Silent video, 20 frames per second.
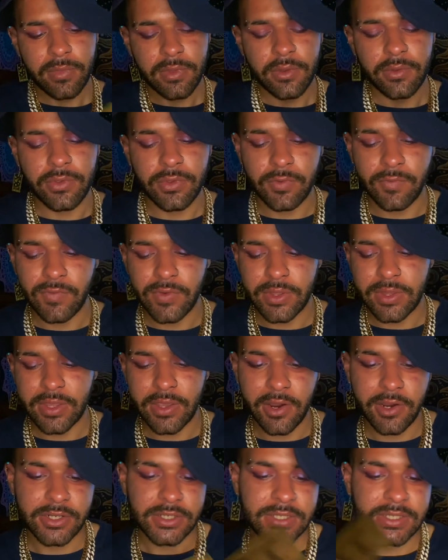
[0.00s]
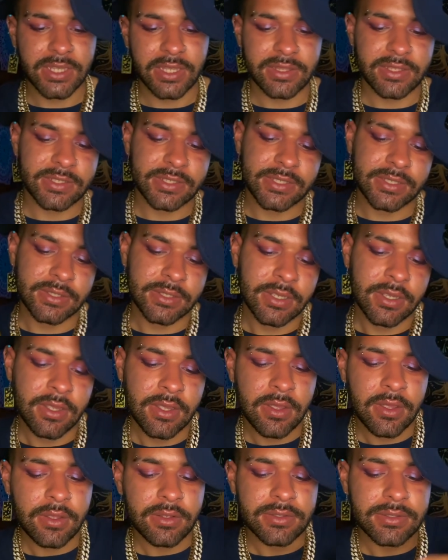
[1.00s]
you really are just at this
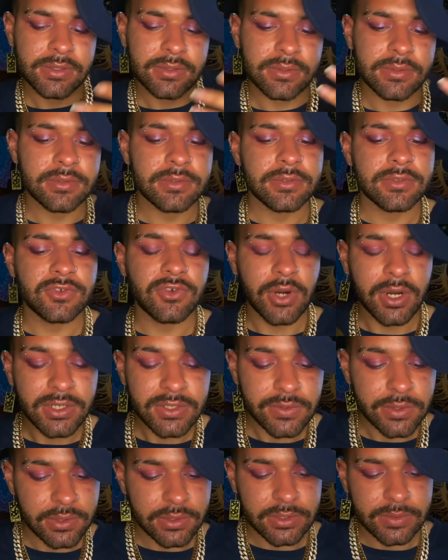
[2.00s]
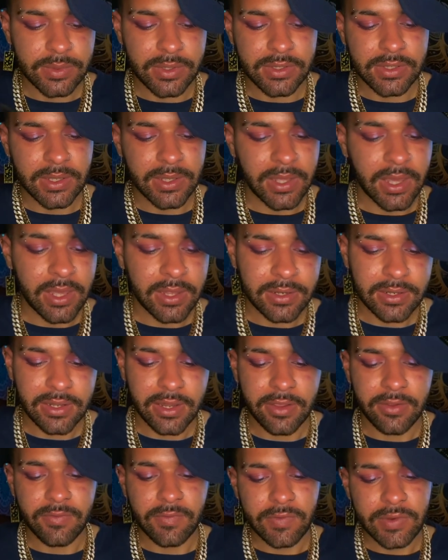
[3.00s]
crossroads with, again,
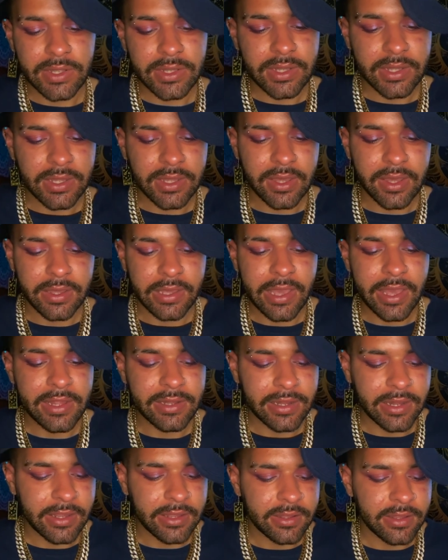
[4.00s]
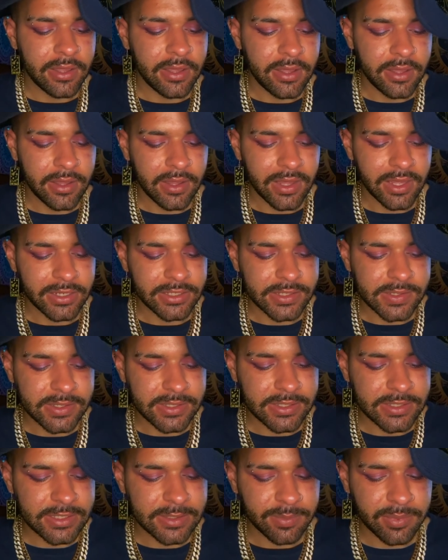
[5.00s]
like, really, again, like, it
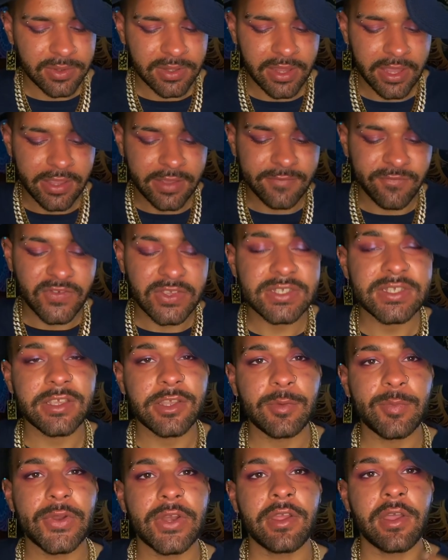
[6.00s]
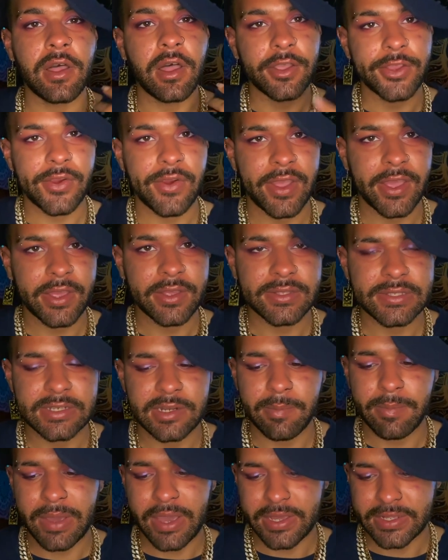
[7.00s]
does, like, it feels like you're putting all your eggs in
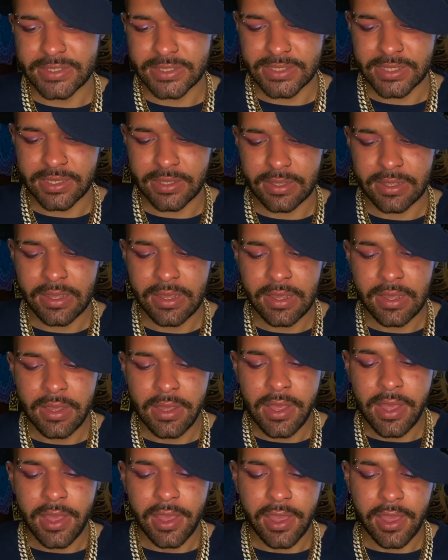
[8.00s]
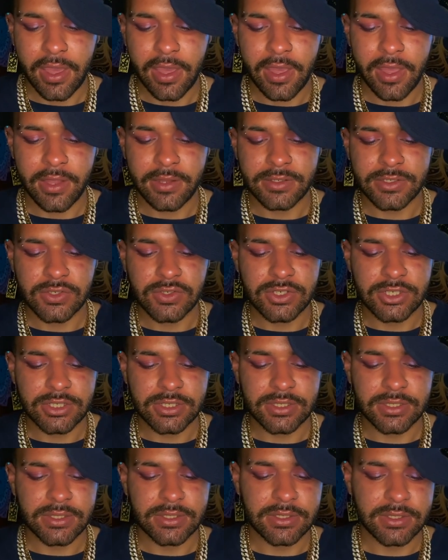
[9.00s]
a basket and you're
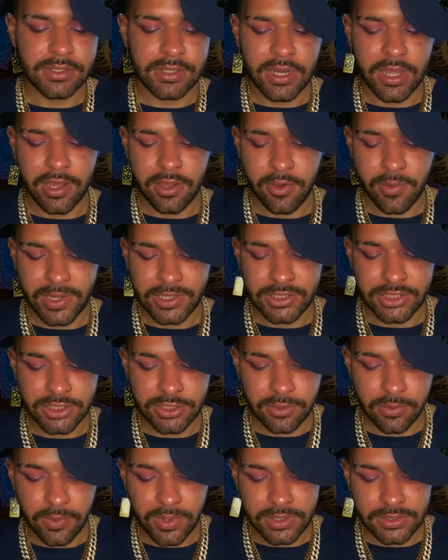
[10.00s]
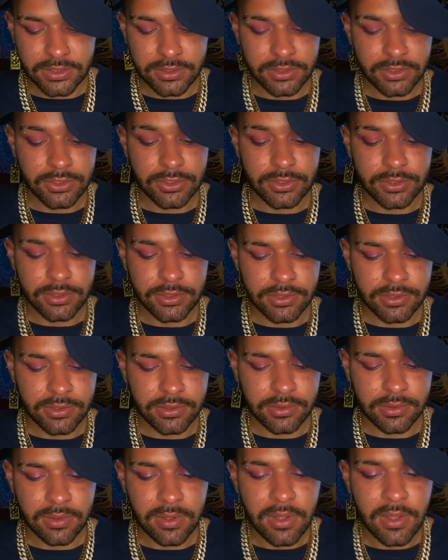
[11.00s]
just not quite sure what to
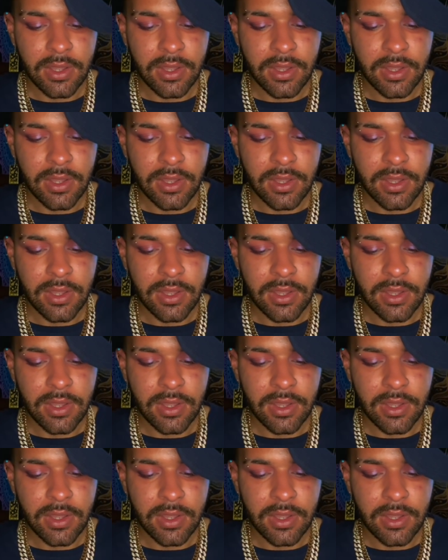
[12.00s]
do